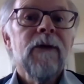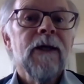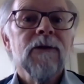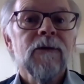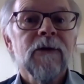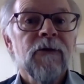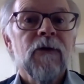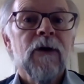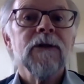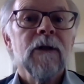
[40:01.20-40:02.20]
National
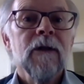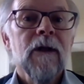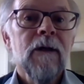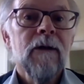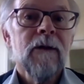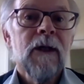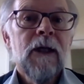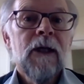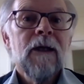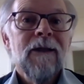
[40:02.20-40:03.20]
Construction Code
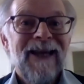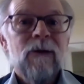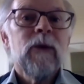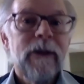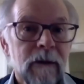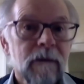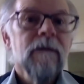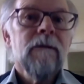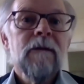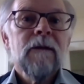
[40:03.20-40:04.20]
that
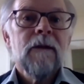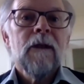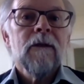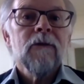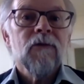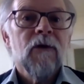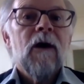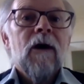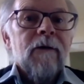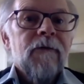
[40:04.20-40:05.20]
will
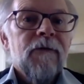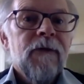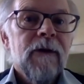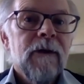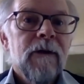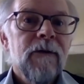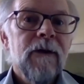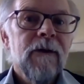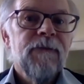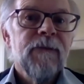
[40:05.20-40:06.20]
drive the,
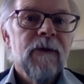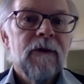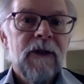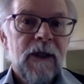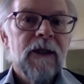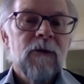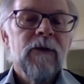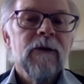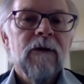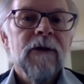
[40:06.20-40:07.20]
the dealing
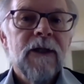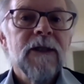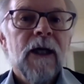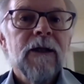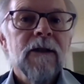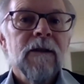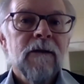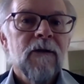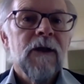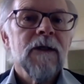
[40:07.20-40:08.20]
with condensation
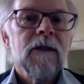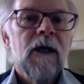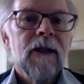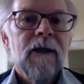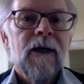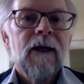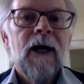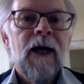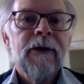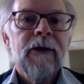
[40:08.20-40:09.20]
and things like that
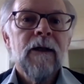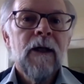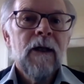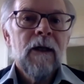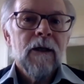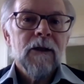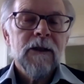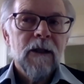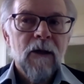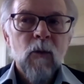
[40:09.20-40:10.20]
harder. Because
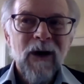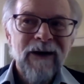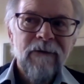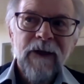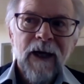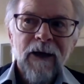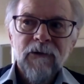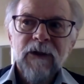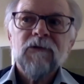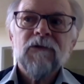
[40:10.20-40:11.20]
I think one of the
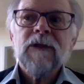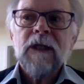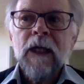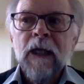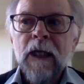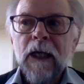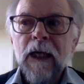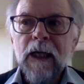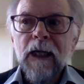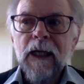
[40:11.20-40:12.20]
other interesting
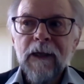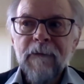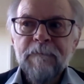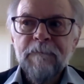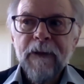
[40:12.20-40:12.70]
uh,